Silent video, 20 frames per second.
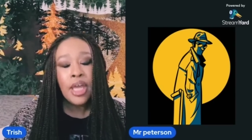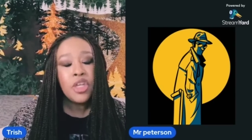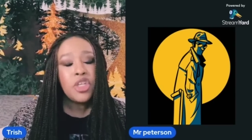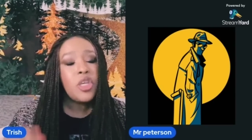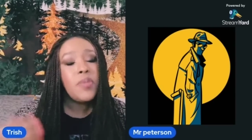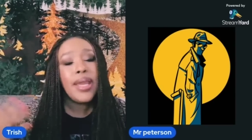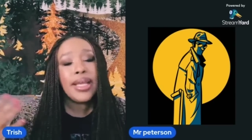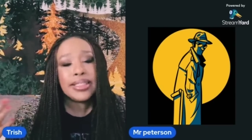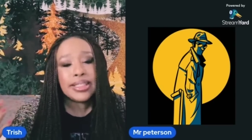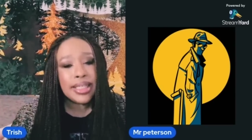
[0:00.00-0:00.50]

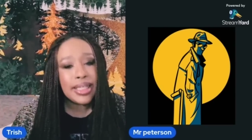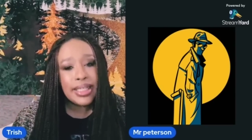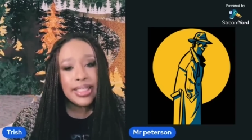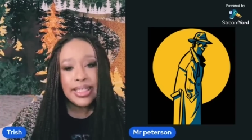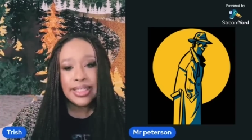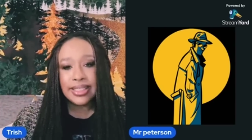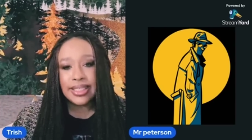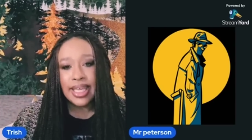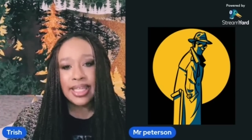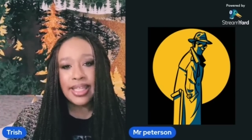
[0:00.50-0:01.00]
She
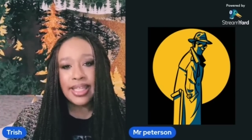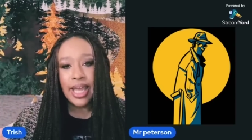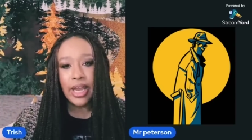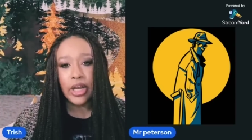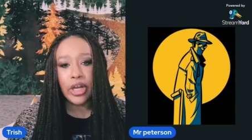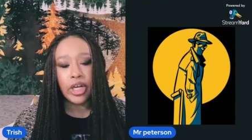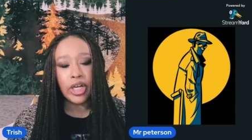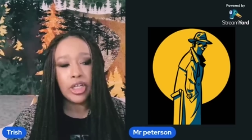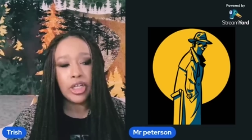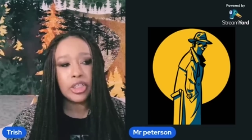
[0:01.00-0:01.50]
basically said that
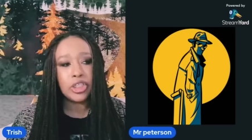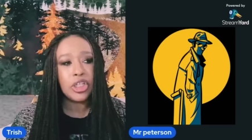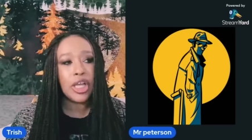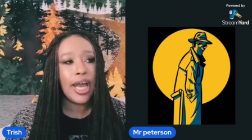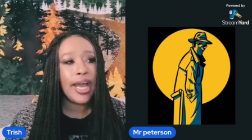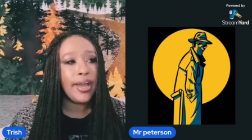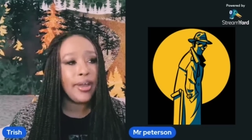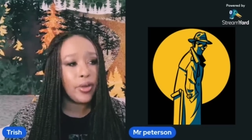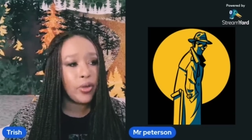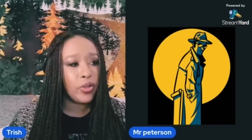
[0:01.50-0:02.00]
her
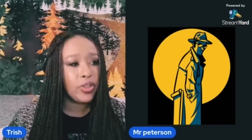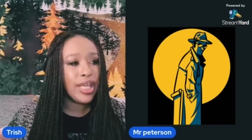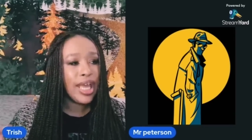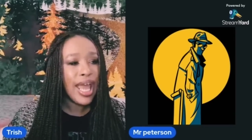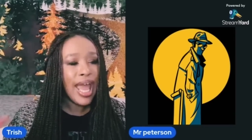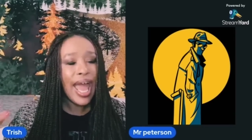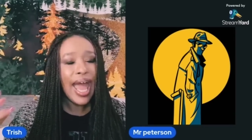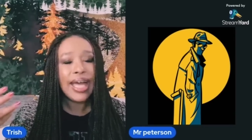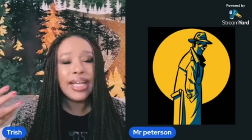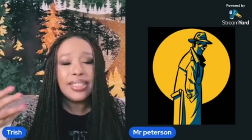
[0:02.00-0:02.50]
child
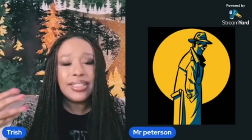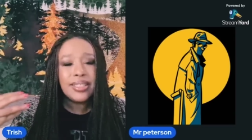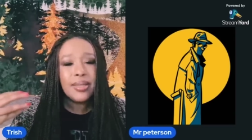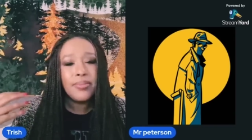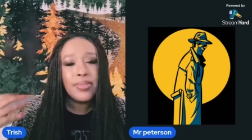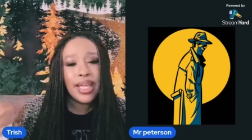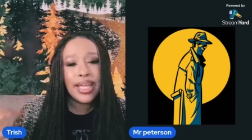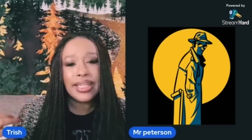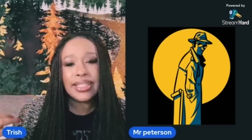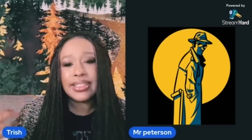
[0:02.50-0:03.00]
had
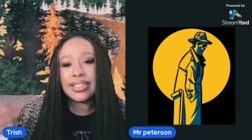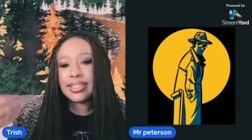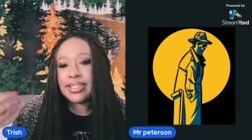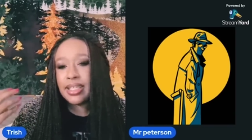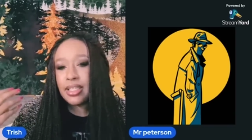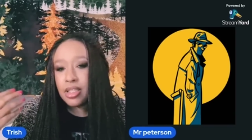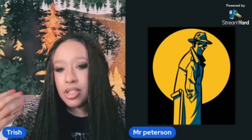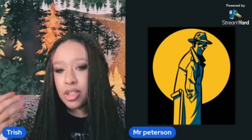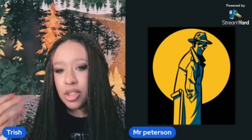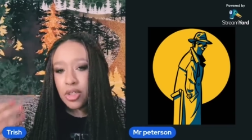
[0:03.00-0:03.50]
some like
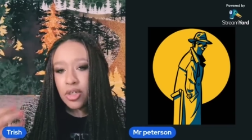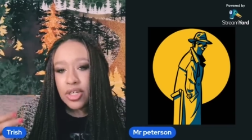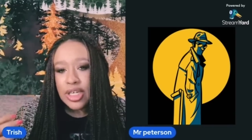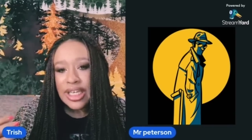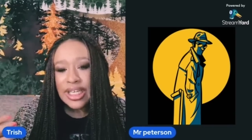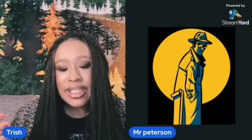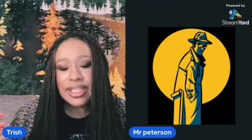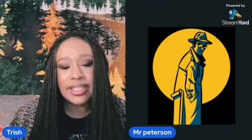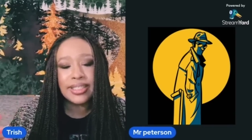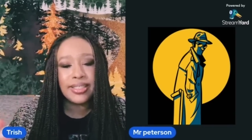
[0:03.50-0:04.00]

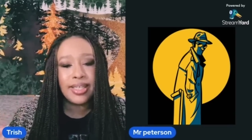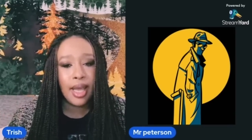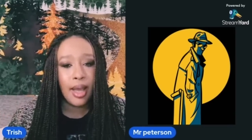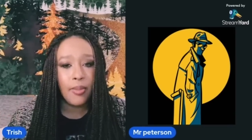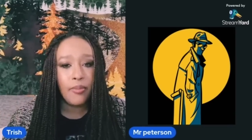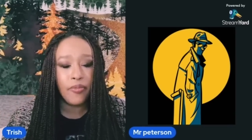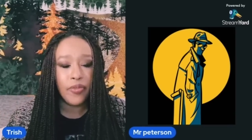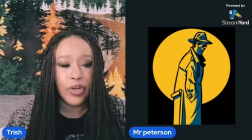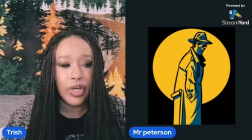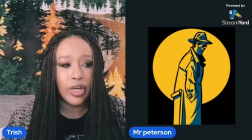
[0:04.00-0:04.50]
sensory
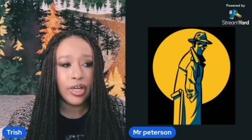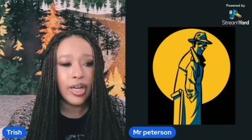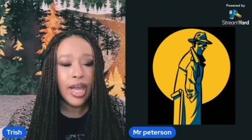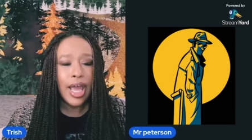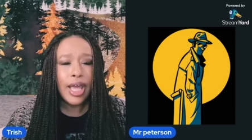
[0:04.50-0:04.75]
discomfort.